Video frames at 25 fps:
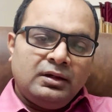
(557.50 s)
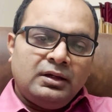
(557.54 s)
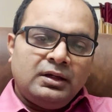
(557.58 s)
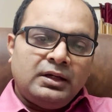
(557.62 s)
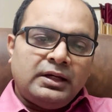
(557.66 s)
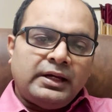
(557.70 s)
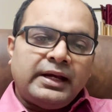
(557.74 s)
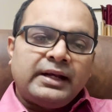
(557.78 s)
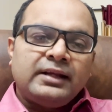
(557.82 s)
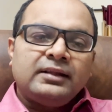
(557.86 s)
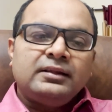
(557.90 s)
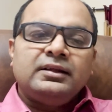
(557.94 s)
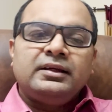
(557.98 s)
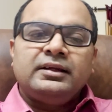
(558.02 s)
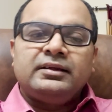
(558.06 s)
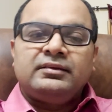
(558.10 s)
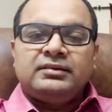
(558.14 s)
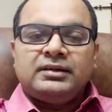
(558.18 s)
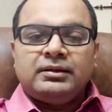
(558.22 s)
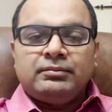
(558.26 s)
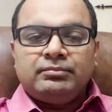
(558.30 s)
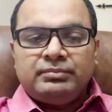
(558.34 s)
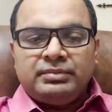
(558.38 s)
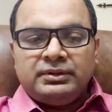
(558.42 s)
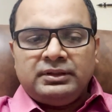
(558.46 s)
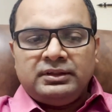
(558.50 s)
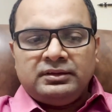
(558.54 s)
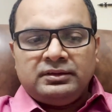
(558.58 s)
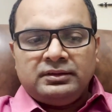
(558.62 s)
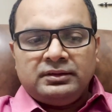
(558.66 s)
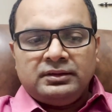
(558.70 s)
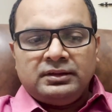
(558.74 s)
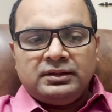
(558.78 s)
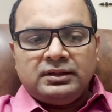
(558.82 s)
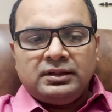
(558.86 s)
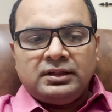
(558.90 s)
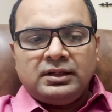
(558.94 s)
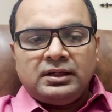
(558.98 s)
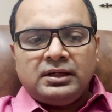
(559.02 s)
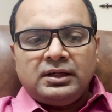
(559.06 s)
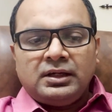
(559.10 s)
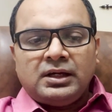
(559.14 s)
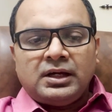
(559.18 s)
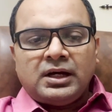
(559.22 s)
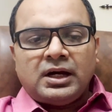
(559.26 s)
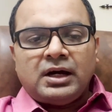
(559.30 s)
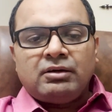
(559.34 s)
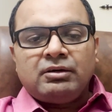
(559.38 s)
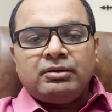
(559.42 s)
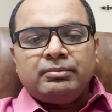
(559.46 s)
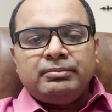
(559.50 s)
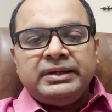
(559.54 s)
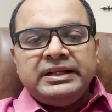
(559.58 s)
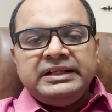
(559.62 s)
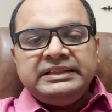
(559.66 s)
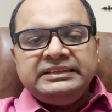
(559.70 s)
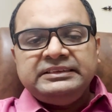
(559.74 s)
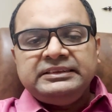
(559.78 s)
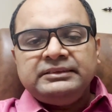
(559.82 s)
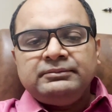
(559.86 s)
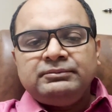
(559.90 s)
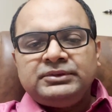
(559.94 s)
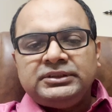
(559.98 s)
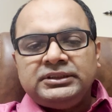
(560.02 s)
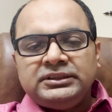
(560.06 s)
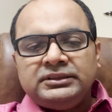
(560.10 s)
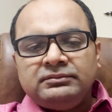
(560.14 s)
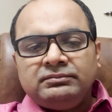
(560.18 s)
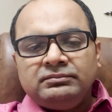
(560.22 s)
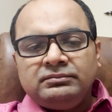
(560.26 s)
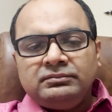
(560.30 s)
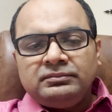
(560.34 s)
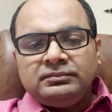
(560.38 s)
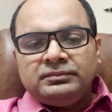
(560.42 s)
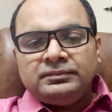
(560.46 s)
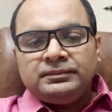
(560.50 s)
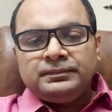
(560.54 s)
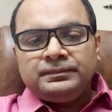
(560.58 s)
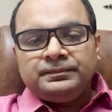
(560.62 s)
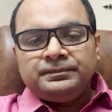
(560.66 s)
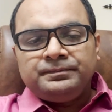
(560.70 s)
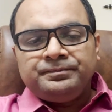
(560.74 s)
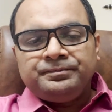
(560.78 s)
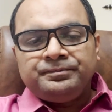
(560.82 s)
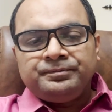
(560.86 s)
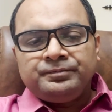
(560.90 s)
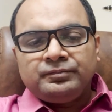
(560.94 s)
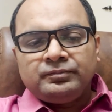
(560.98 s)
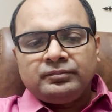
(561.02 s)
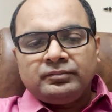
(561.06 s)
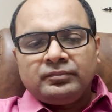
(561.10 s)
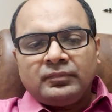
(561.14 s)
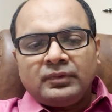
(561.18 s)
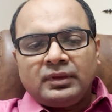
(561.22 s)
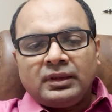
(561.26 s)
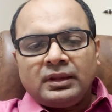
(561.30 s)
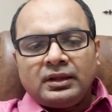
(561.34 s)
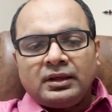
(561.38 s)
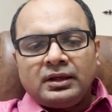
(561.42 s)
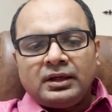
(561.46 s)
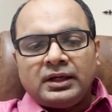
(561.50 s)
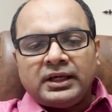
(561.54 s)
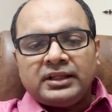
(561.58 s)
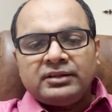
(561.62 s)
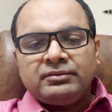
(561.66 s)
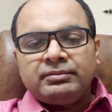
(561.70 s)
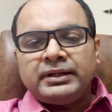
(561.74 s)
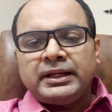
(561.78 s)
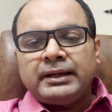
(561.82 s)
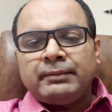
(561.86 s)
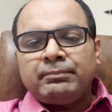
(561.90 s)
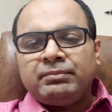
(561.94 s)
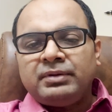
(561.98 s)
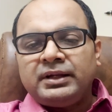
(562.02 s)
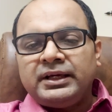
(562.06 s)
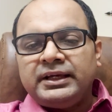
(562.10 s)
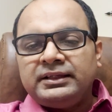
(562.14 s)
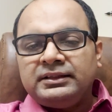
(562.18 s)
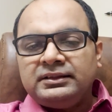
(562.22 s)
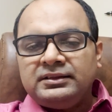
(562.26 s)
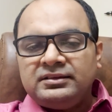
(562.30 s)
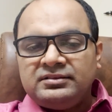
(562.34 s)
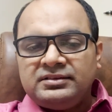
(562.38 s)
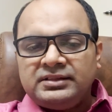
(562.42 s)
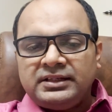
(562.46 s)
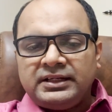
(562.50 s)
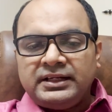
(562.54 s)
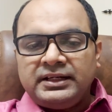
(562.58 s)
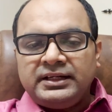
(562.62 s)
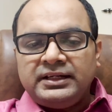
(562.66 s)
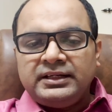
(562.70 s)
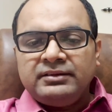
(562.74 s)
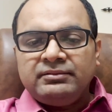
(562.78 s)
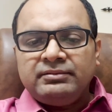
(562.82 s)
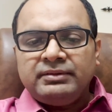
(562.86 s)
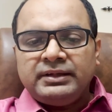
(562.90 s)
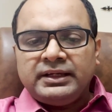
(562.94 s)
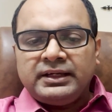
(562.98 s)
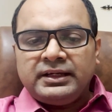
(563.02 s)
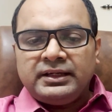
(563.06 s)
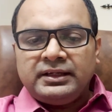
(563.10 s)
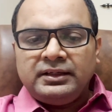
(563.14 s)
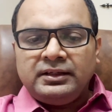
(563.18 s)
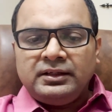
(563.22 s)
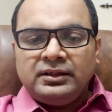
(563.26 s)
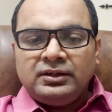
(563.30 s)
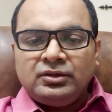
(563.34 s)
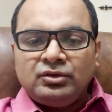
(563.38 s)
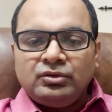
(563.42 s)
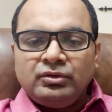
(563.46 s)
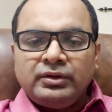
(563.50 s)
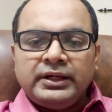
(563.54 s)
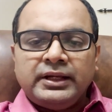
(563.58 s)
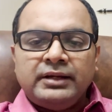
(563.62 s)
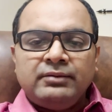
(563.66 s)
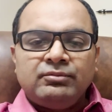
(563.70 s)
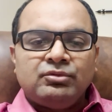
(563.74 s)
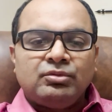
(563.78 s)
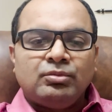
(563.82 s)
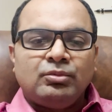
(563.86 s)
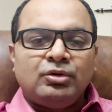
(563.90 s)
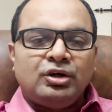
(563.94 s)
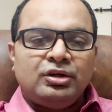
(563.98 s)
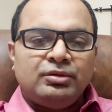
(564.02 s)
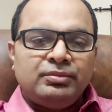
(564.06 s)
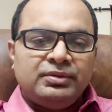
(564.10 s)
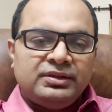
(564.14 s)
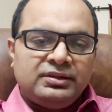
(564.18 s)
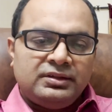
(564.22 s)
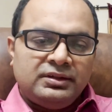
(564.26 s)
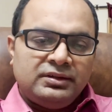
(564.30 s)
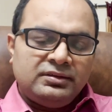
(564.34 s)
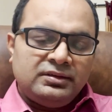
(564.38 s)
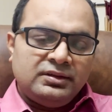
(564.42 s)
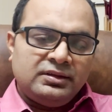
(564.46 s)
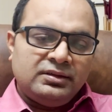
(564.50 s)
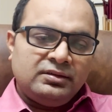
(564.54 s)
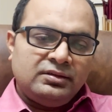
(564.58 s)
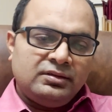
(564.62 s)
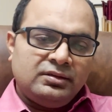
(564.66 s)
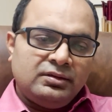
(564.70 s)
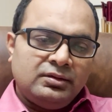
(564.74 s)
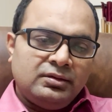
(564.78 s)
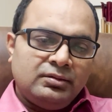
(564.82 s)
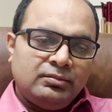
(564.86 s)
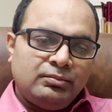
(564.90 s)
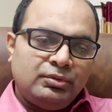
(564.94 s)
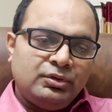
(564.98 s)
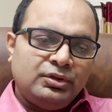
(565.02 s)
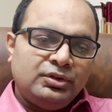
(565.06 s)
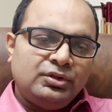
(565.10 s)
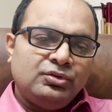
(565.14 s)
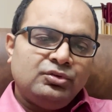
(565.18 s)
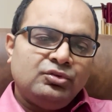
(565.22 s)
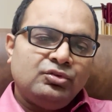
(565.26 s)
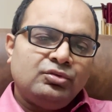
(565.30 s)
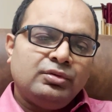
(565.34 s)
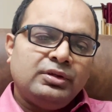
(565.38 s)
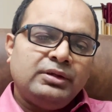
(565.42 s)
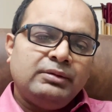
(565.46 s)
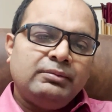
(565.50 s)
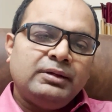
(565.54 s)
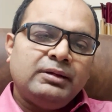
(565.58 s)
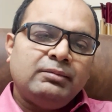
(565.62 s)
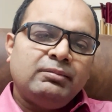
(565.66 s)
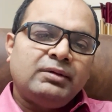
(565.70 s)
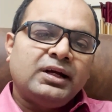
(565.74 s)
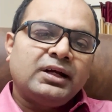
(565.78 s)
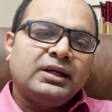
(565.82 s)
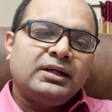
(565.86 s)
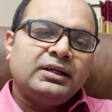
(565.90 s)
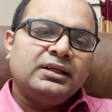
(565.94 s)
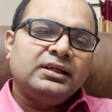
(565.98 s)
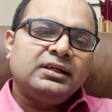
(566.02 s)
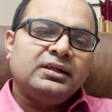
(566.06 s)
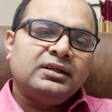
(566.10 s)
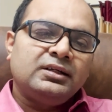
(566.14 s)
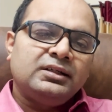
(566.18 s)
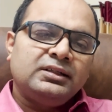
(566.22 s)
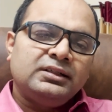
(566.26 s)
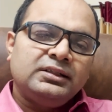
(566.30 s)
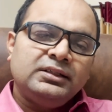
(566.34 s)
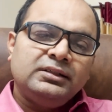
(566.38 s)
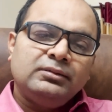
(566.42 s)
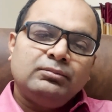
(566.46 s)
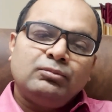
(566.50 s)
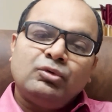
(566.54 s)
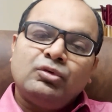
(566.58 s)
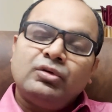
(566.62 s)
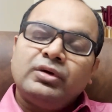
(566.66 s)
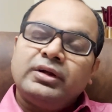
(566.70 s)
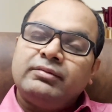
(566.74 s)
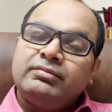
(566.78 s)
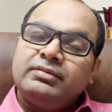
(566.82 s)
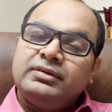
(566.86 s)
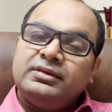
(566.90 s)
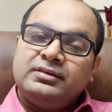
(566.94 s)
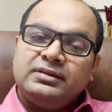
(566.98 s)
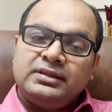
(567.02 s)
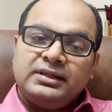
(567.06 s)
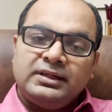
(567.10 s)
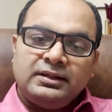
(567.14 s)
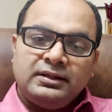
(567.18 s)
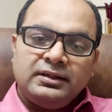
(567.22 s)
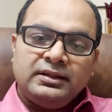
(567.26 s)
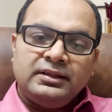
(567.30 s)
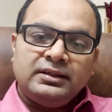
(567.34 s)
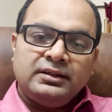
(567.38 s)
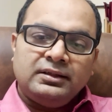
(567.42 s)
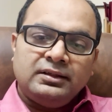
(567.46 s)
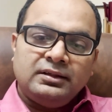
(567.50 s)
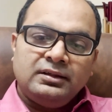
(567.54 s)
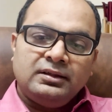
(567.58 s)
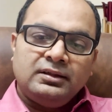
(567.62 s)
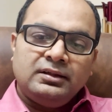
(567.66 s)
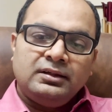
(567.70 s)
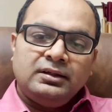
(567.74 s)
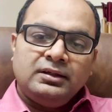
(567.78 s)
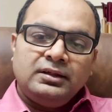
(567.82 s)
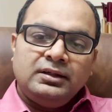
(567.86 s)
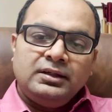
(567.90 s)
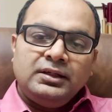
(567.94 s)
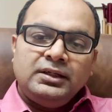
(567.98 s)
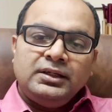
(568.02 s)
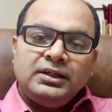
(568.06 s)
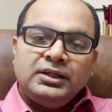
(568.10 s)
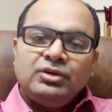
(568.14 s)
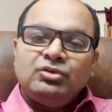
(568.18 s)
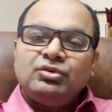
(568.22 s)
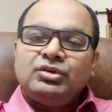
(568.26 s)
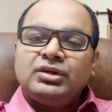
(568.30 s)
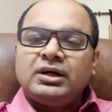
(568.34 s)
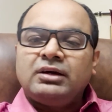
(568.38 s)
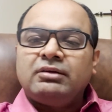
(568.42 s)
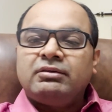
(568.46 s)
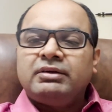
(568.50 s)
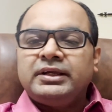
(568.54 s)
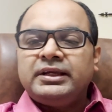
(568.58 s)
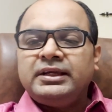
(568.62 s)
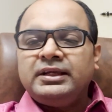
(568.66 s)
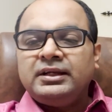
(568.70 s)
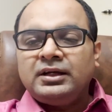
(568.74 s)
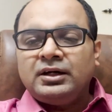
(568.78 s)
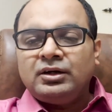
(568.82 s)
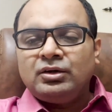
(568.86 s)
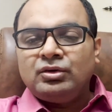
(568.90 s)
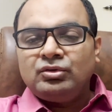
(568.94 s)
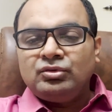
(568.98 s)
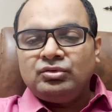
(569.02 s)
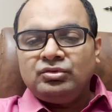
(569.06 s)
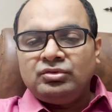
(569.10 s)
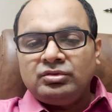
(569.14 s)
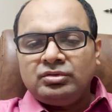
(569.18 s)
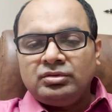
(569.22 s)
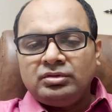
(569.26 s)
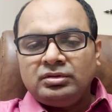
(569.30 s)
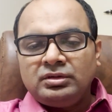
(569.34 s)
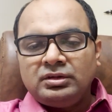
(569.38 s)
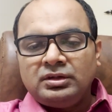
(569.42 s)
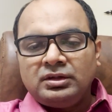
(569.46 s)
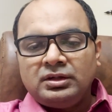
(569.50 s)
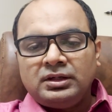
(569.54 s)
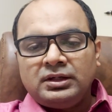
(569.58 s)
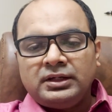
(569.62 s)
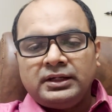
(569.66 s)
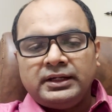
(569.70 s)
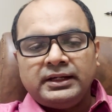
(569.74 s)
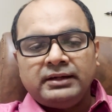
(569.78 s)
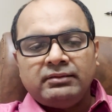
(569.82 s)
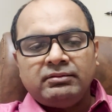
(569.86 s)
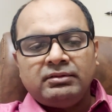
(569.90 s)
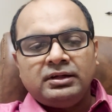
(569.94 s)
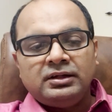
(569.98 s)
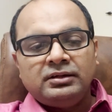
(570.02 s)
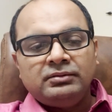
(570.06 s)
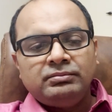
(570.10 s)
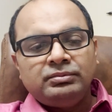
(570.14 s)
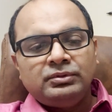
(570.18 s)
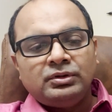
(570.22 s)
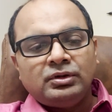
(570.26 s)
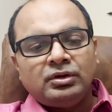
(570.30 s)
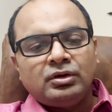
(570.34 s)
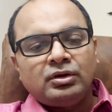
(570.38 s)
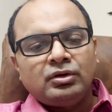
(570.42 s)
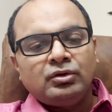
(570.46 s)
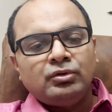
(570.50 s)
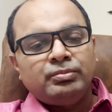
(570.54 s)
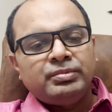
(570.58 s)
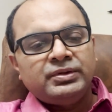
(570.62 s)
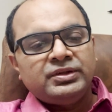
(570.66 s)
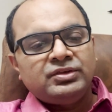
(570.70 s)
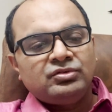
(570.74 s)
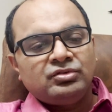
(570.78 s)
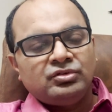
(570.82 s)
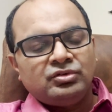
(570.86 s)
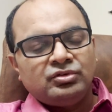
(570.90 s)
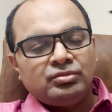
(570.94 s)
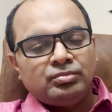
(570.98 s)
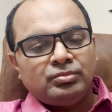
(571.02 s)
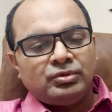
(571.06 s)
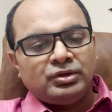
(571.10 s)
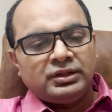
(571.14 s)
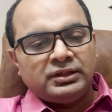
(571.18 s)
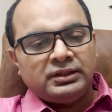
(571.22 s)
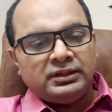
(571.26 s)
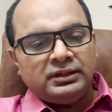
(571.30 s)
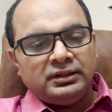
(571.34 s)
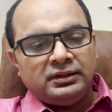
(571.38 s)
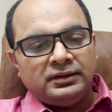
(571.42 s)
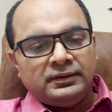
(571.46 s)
Another examples, our MailChimp team has been applying this generative AI to help small businesses produce email marketing content more efficiently using our in-house developed or open source model.